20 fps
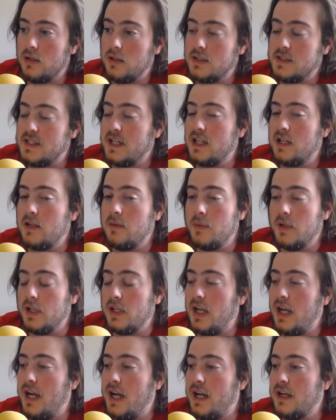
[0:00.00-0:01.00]
Second
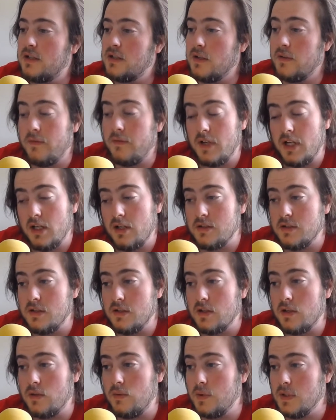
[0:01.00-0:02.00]
ability, act on the Vanguard
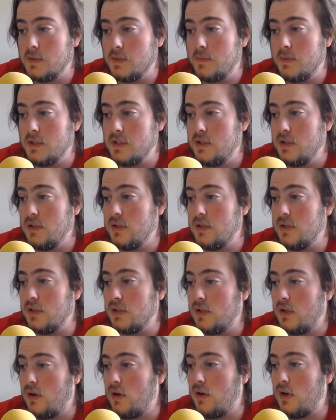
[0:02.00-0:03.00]
Circle. Once per
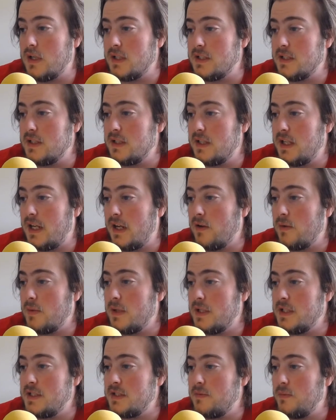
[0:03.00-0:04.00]
turn, cost
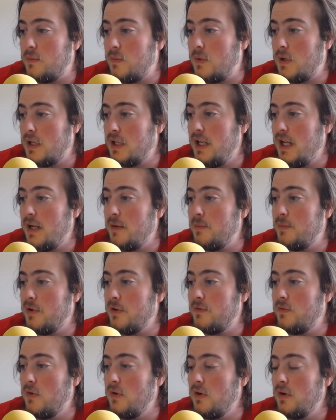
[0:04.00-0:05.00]
counterblast 1 and
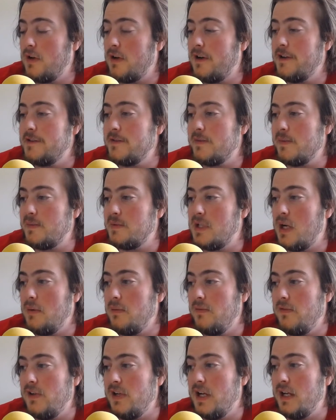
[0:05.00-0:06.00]
put 4 cards from the top
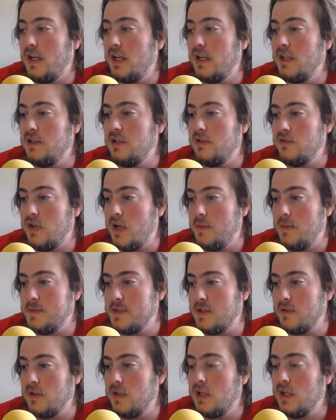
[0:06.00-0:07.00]
of your deck into your drop
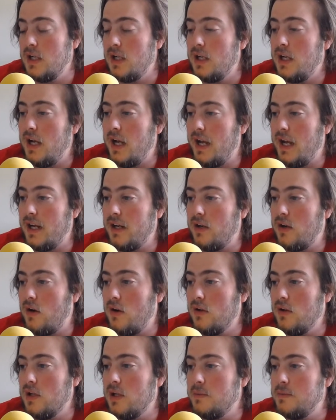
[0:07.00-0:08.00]
zone. And
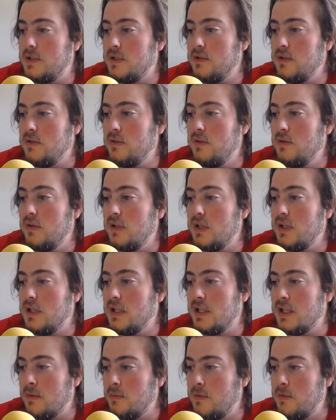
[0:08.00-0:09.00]
call up to
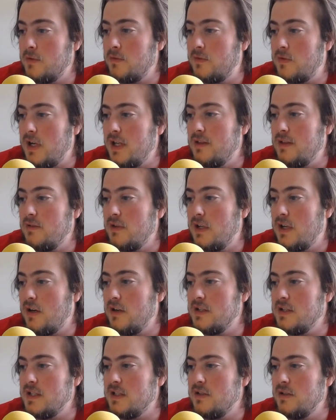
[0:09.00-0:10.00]
the number of grade 3
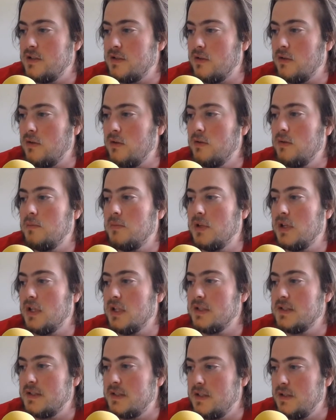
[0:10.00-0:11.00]
cards in your soul
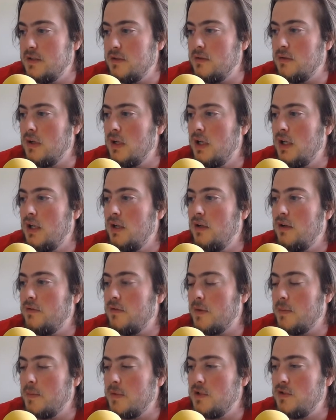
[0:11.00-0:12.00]
plus 2
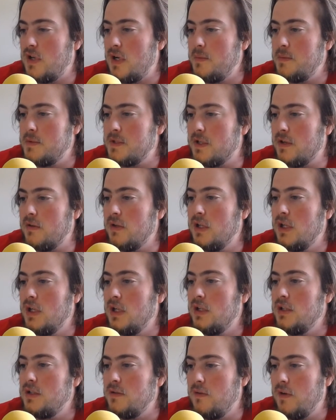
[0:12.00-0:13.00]
from your drop zone
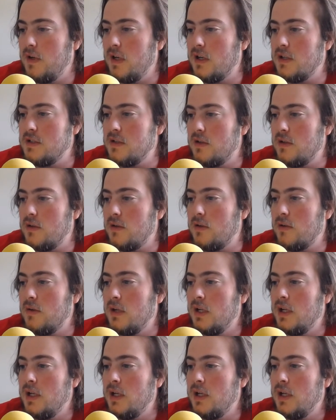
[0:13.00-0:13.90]
to Vanguard Circle.